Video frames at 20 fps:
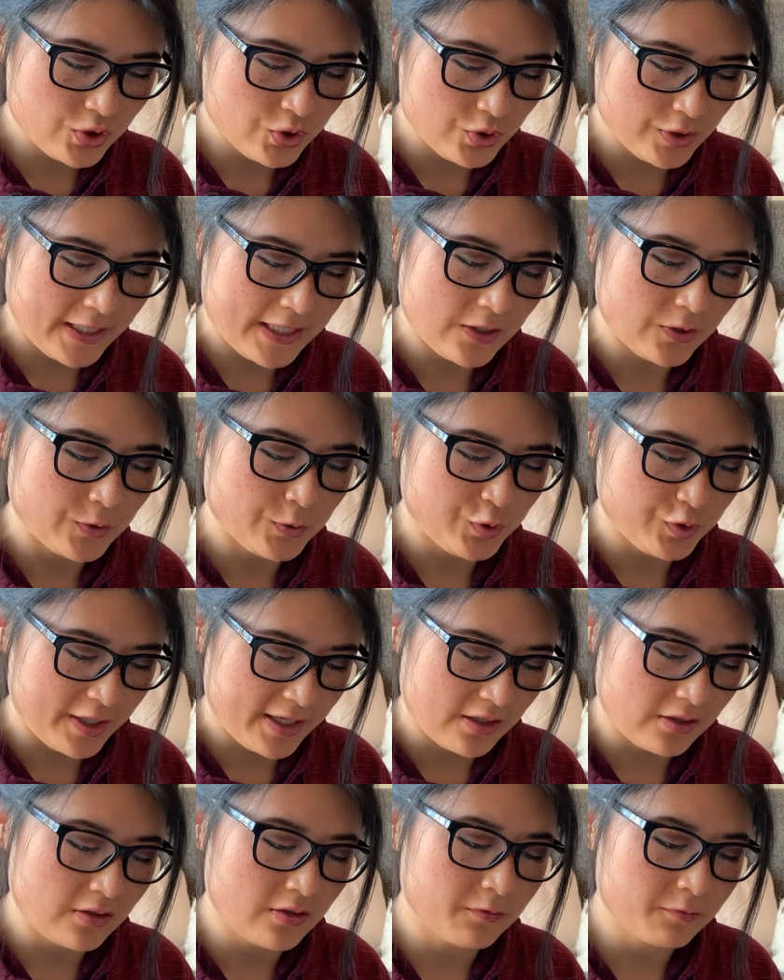Dreidel
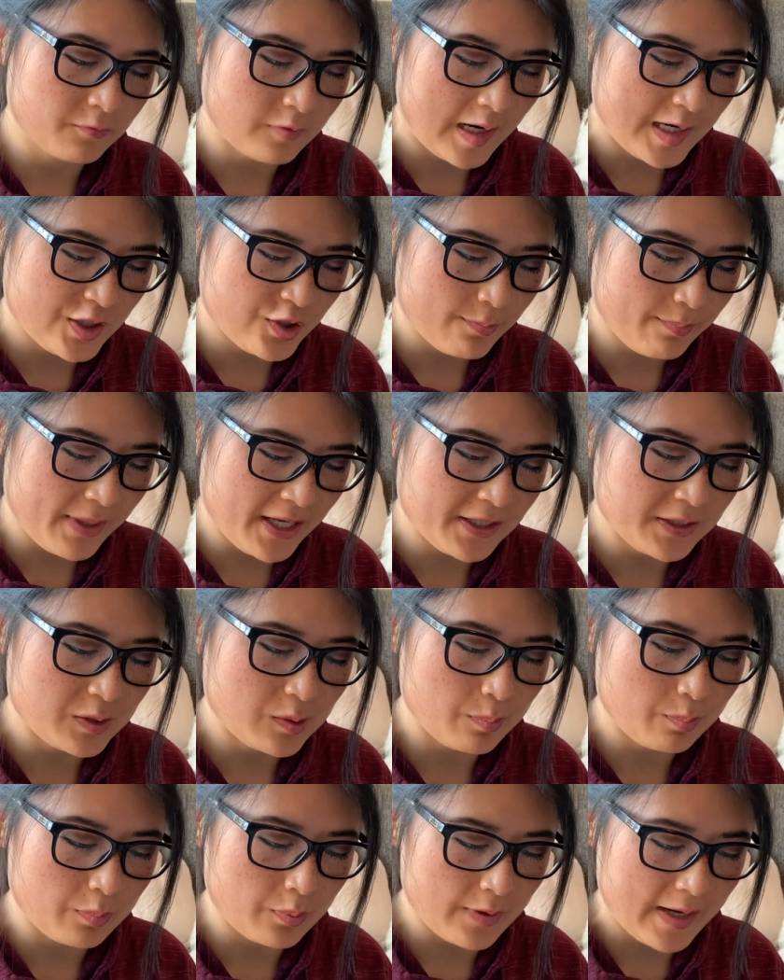Dreidel fresh
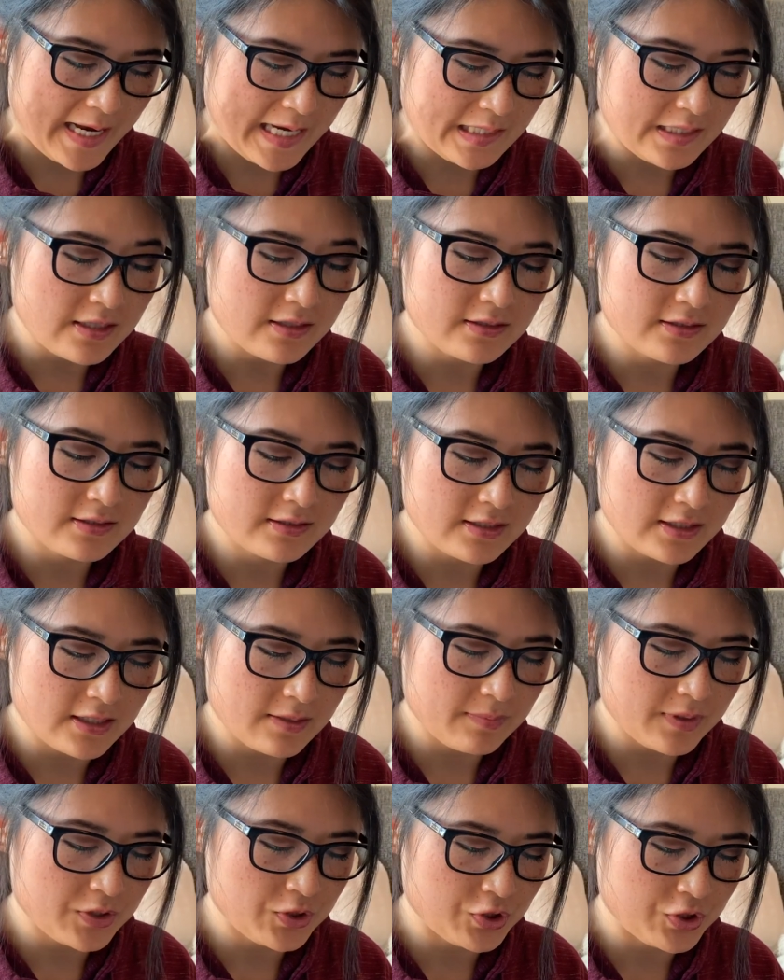baked bread
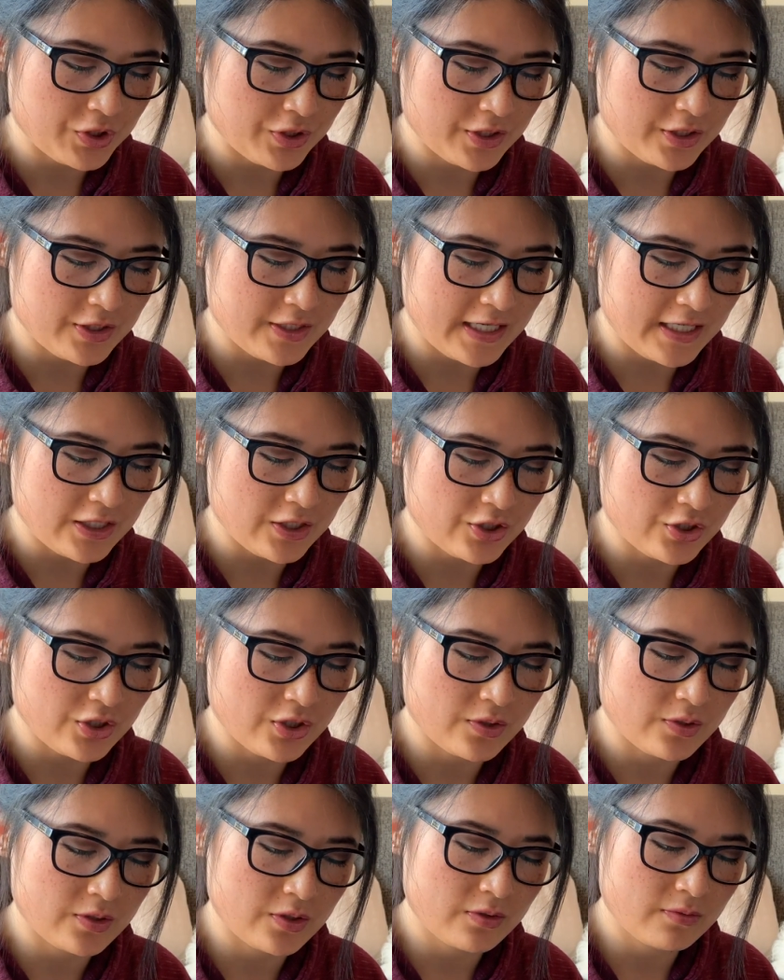cinnamon sugar
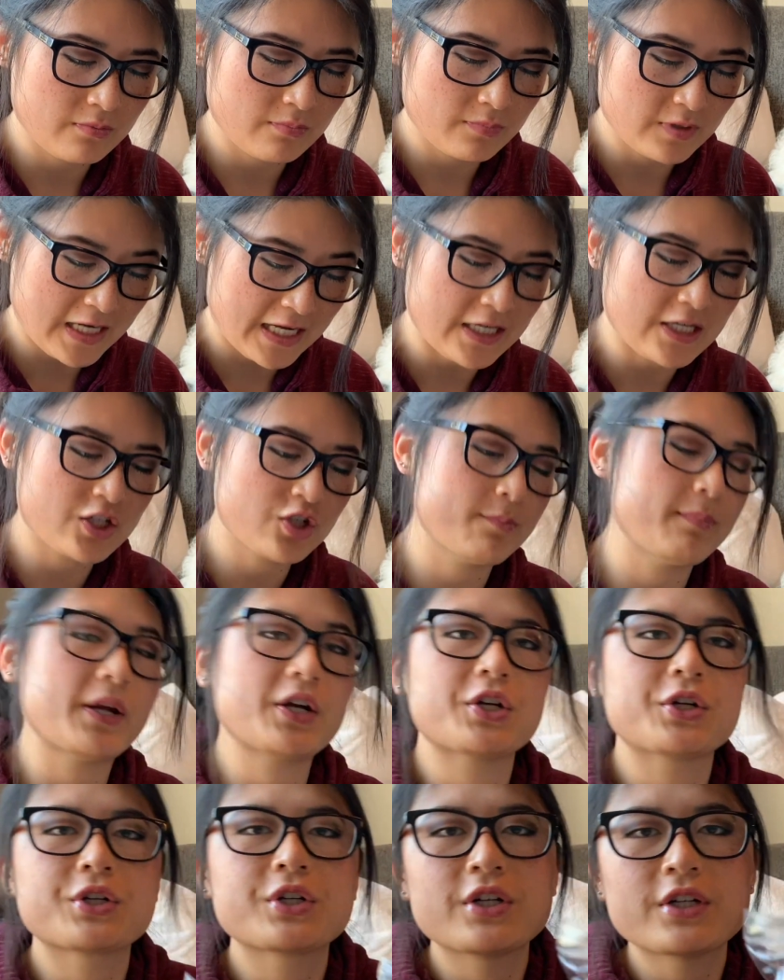Danish
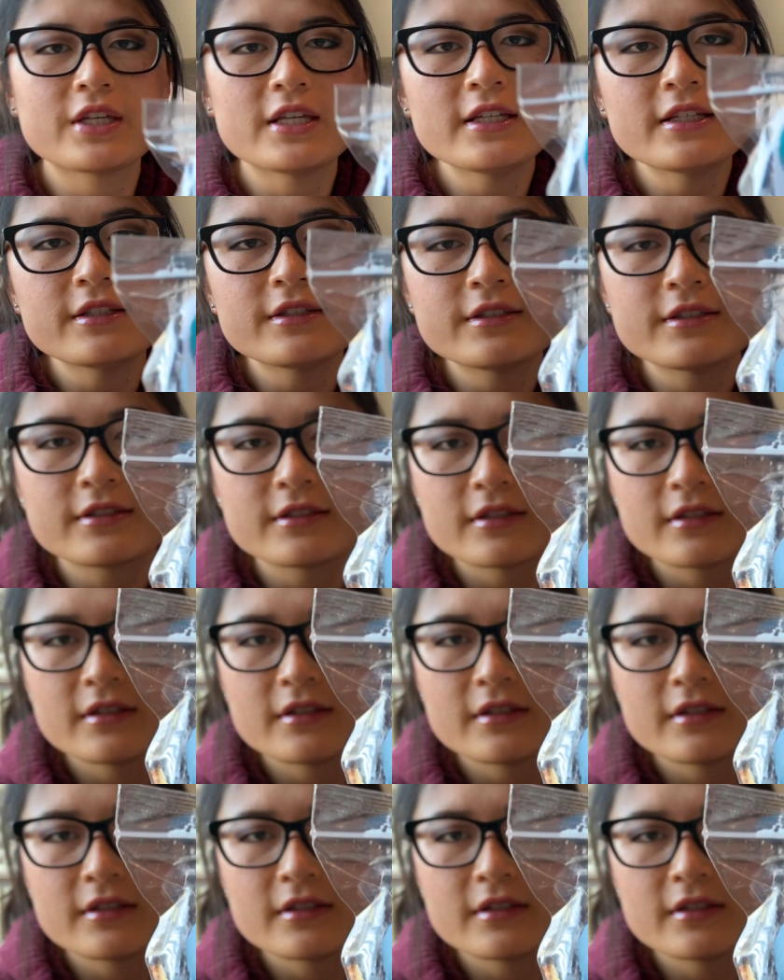butter cookies.